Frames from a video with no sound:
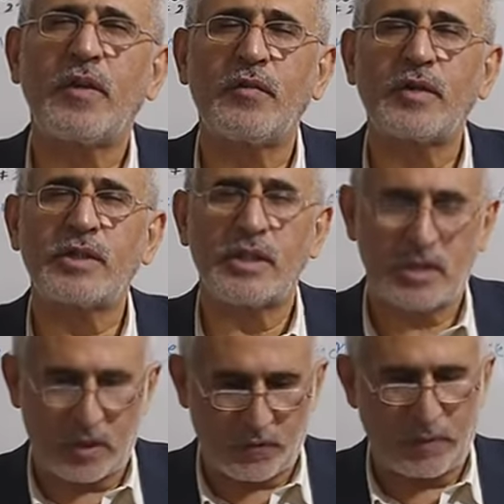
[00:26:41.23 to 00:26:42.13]
from
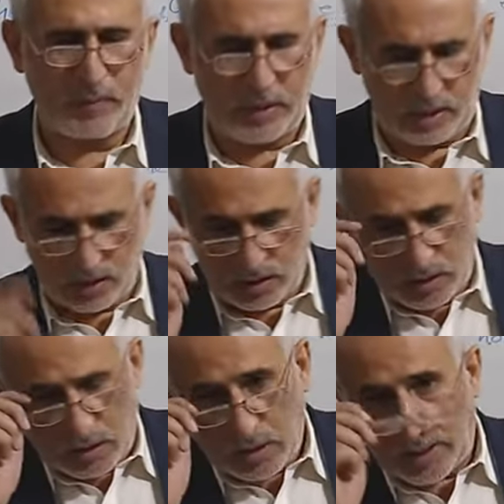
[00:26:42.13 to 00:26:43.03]

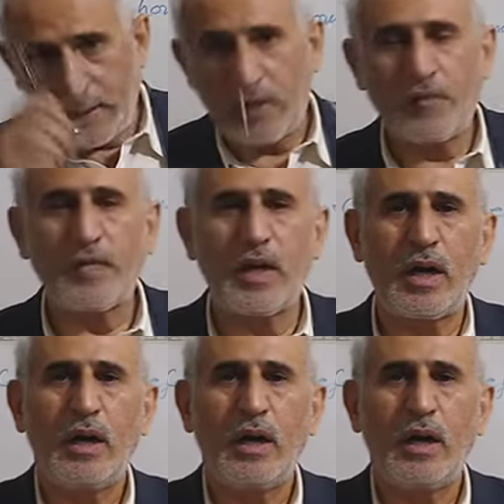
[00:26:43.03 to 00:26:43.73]
me. And if